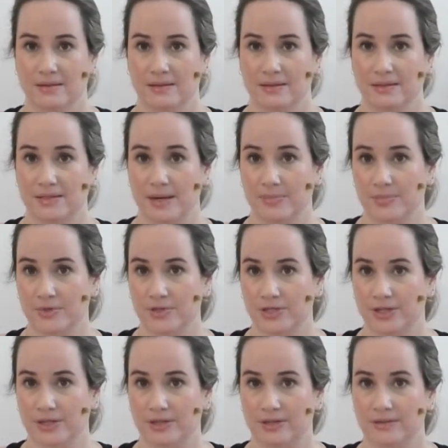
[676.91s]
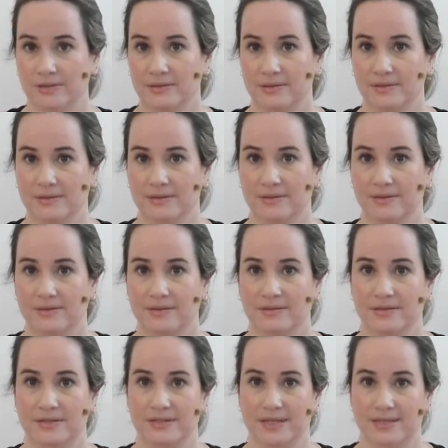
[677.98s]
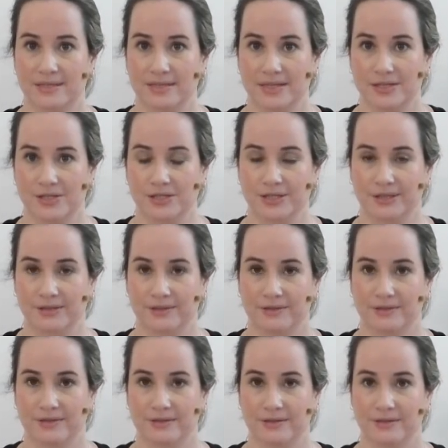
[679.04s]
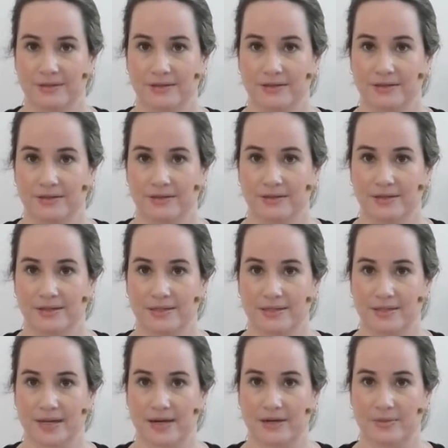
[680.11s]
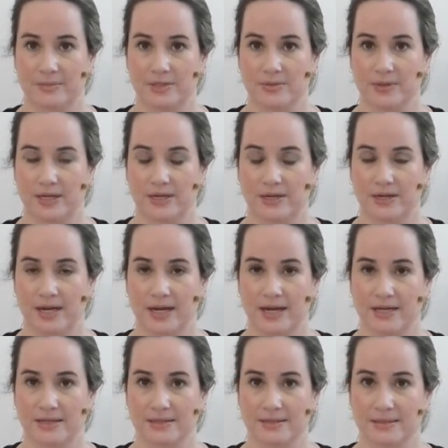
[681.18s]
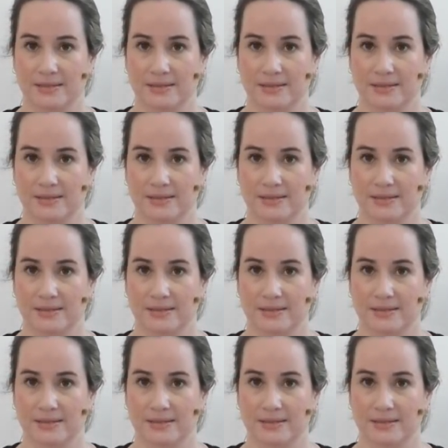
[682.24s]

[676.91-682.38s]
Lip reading: the temperature, the sensation that's there between your hands.